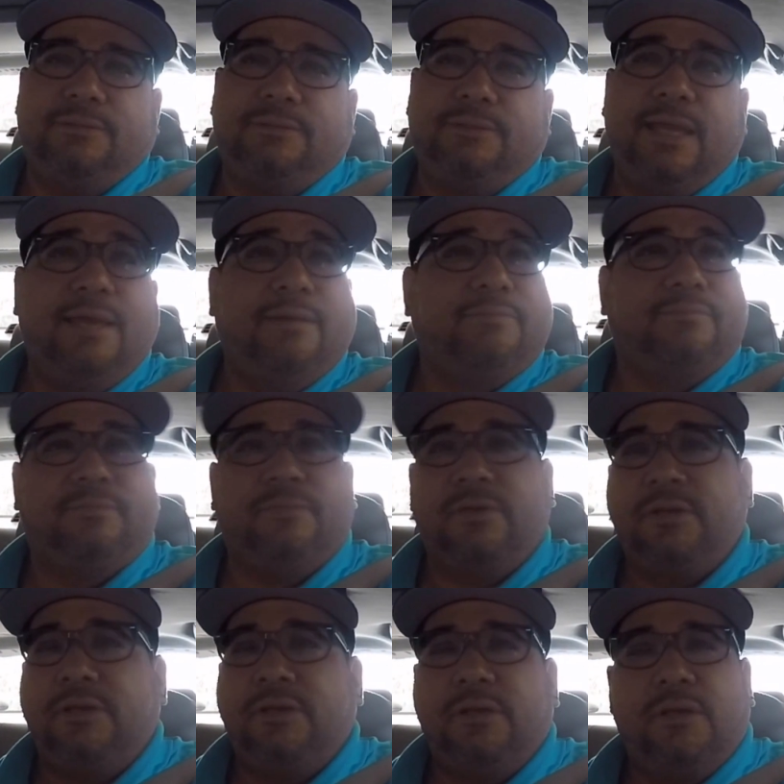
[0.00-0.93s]
Yeah.
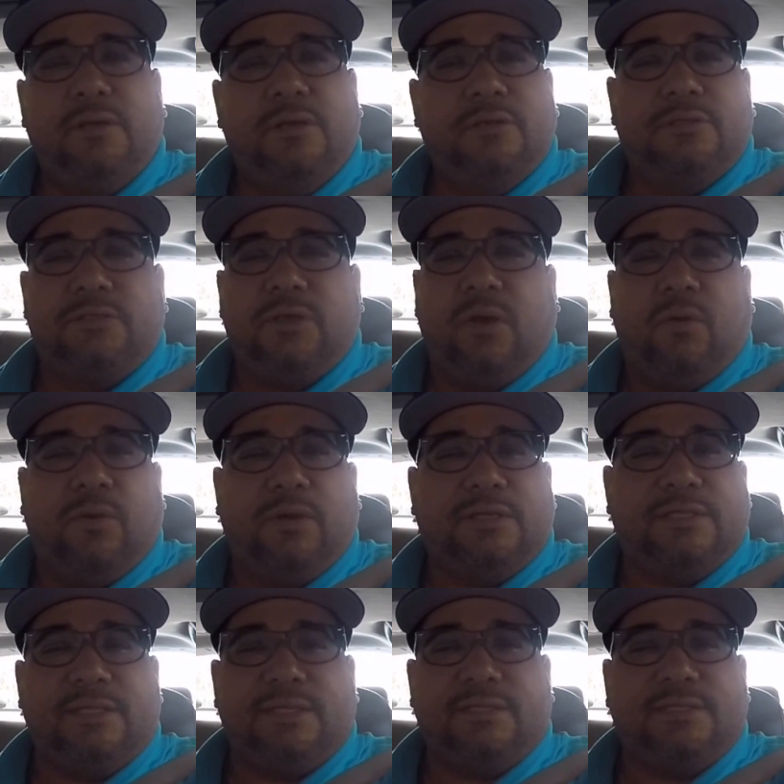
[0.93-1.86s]
So
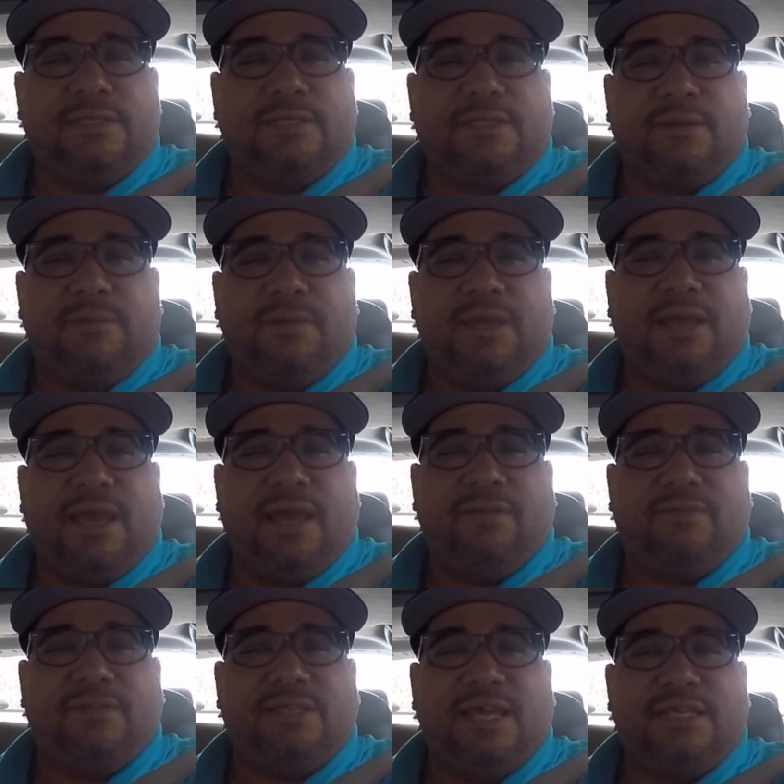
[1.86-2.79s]
like I said, this is gonna be kind
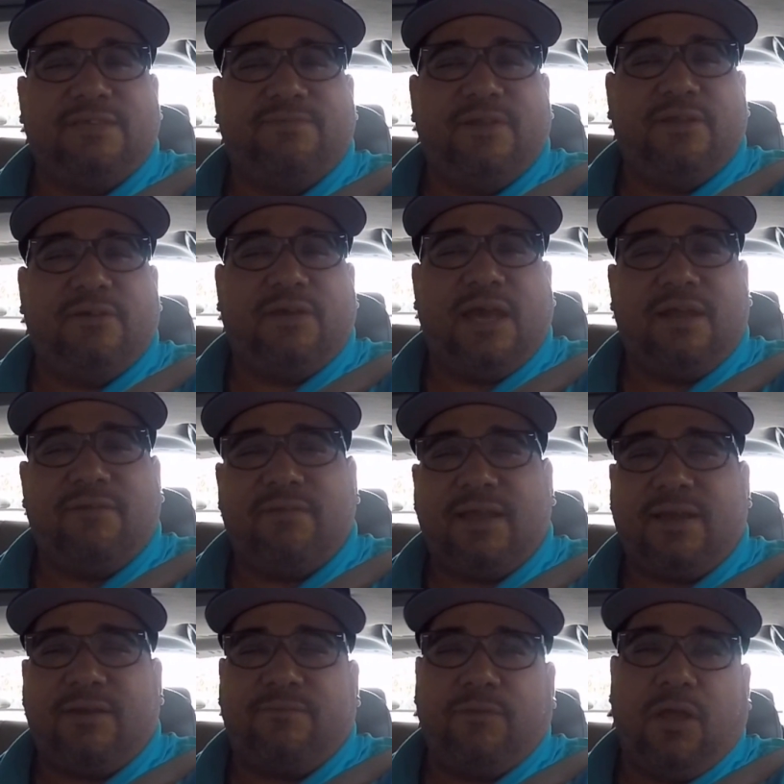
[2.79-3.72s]
of a test video, kind of
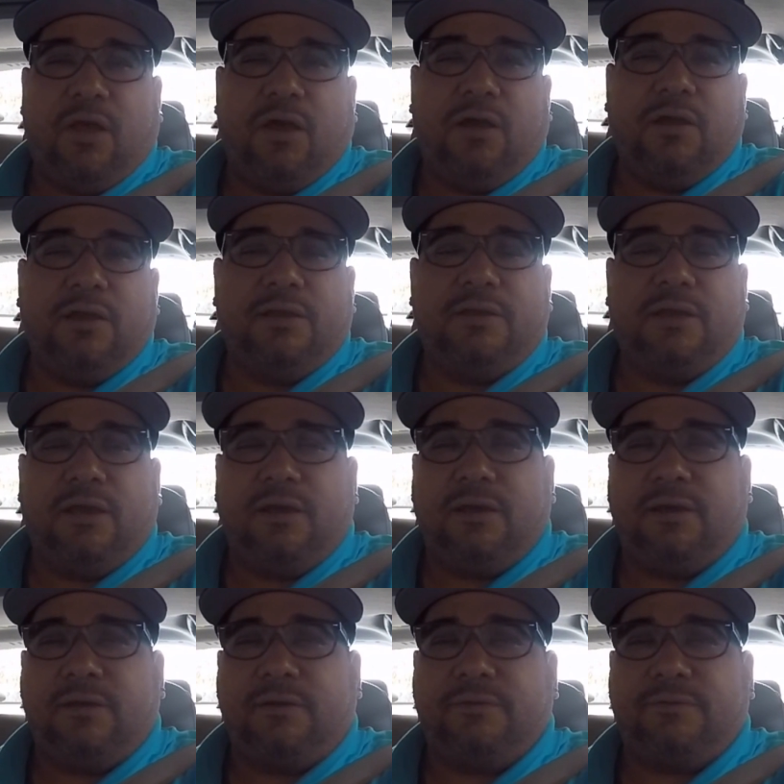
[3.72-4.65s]
like a vlog
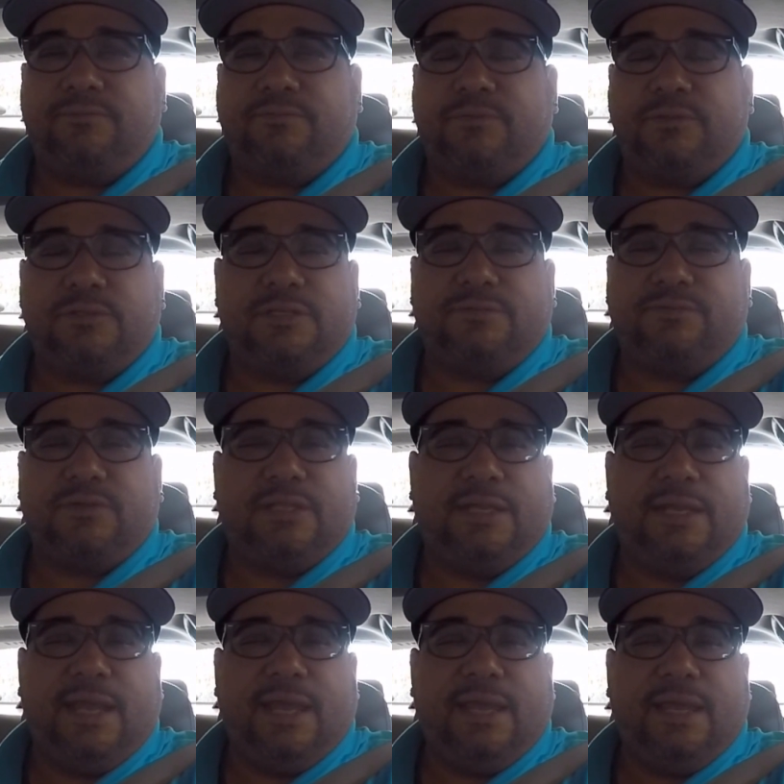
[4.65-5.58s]
for
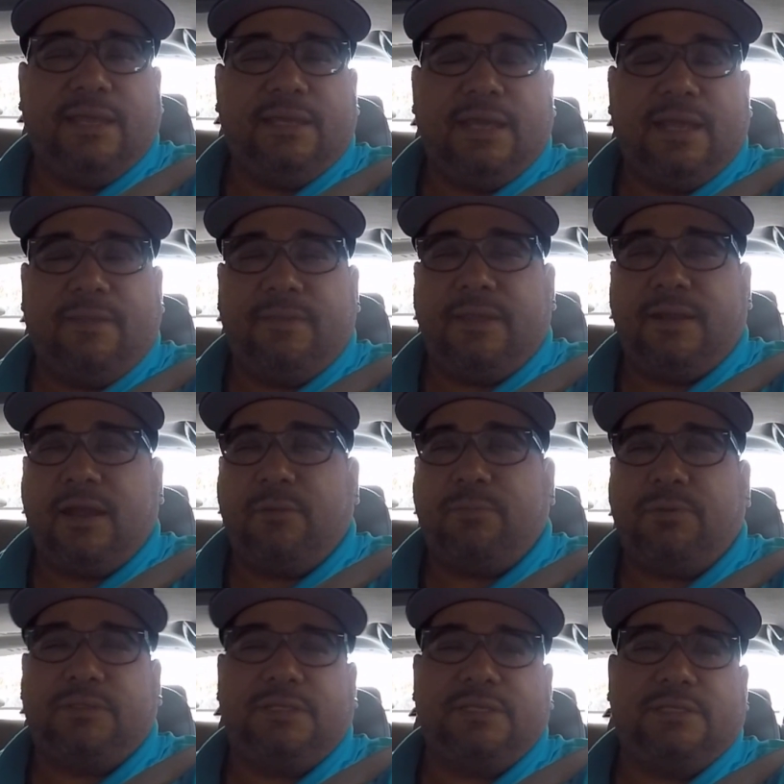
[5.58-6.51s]
the day, and then I'll
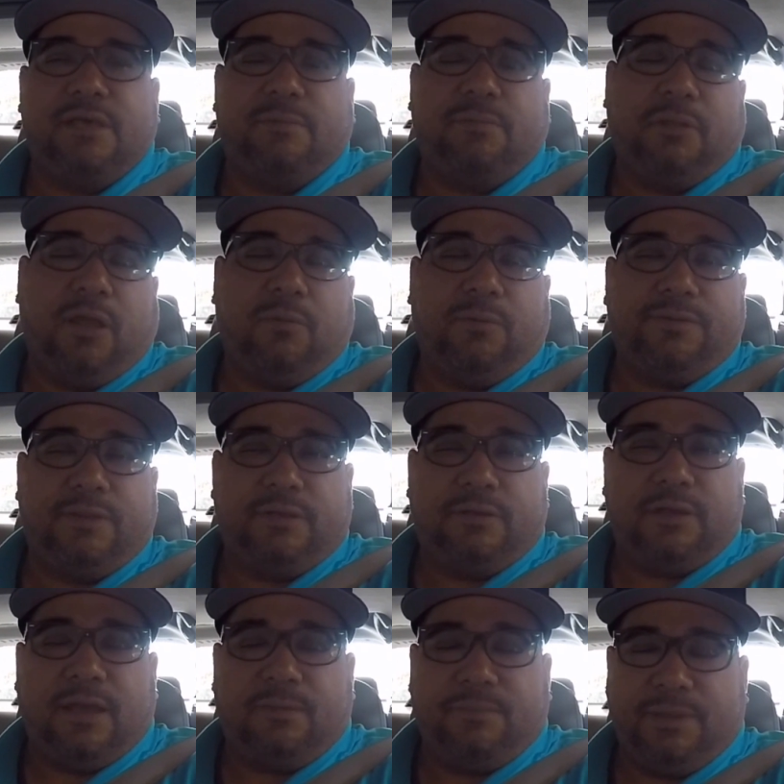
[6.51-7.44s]
put this up along with it,
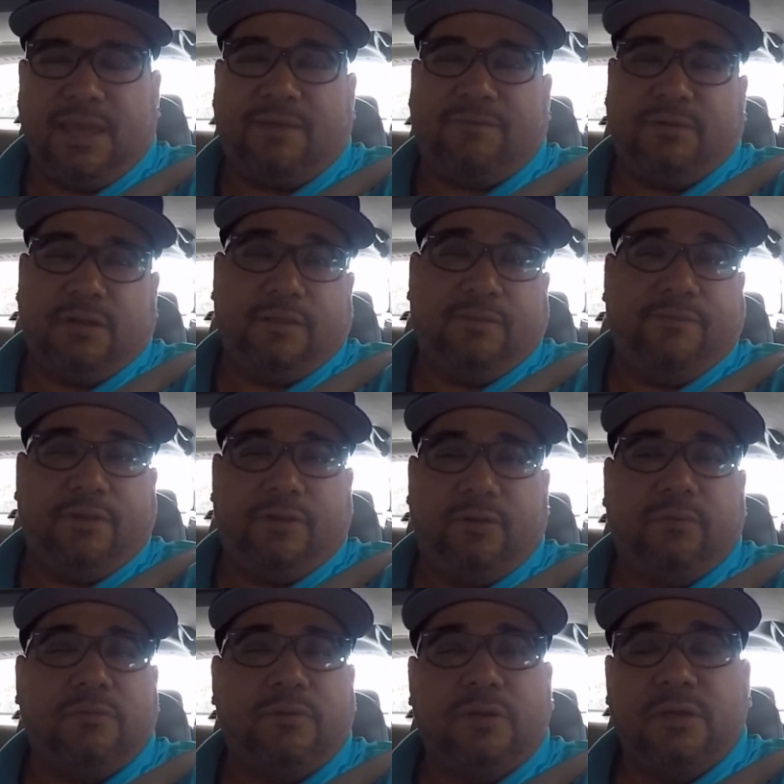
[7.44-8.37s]
and I'll be having another
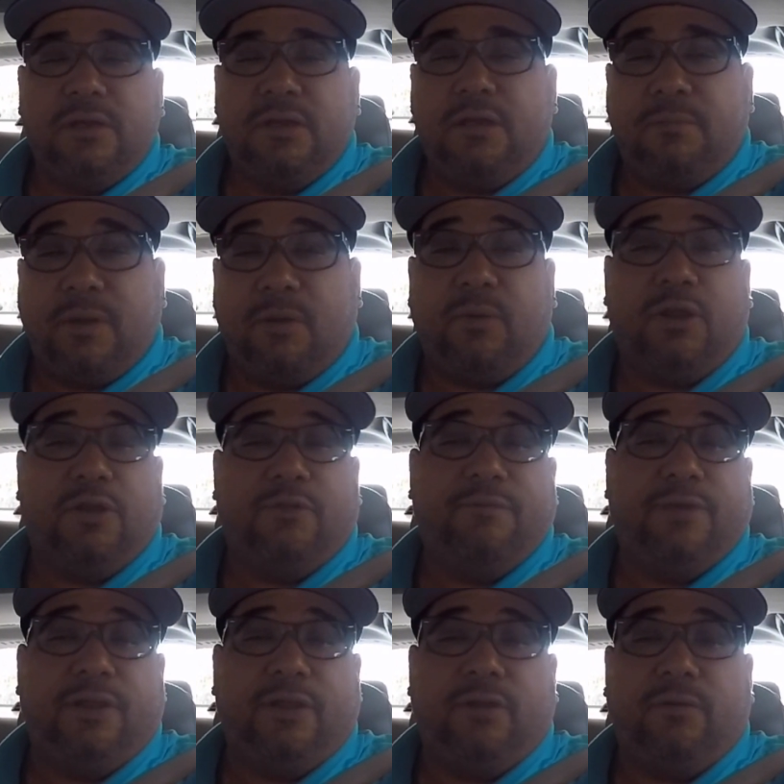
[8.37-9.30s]
video, my regular
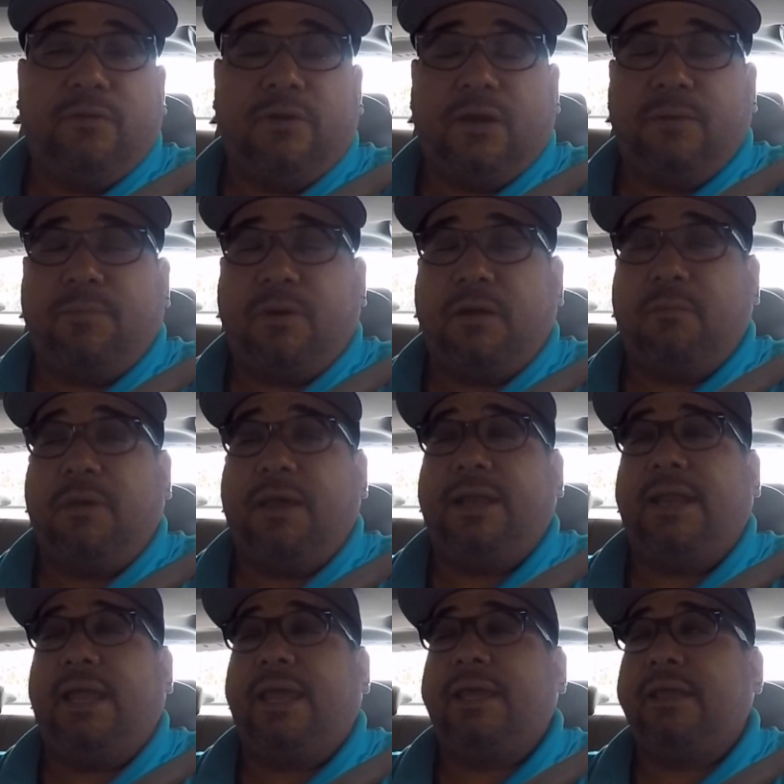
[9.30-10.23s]
video, up on a
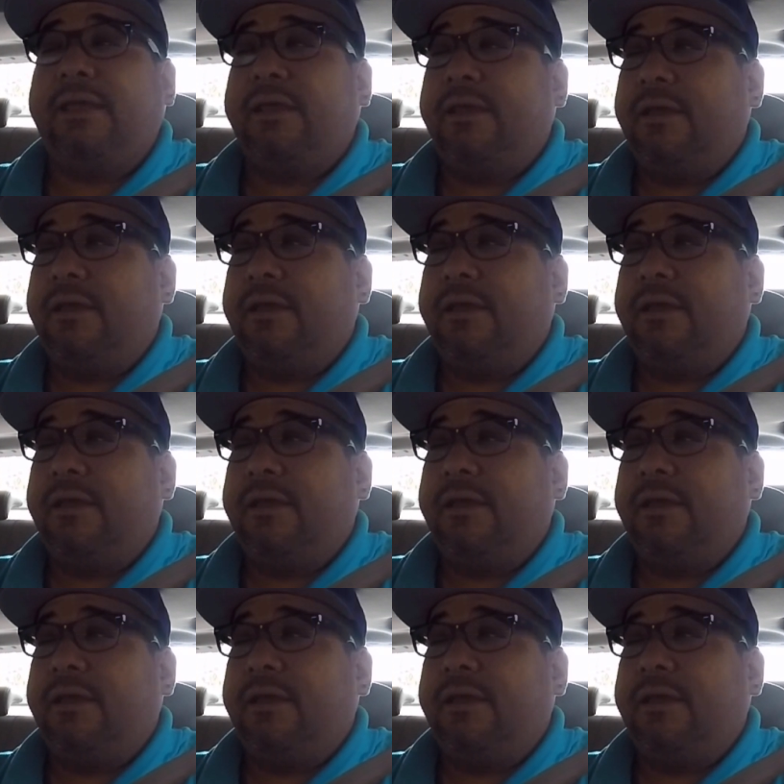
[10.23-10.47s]
Monday.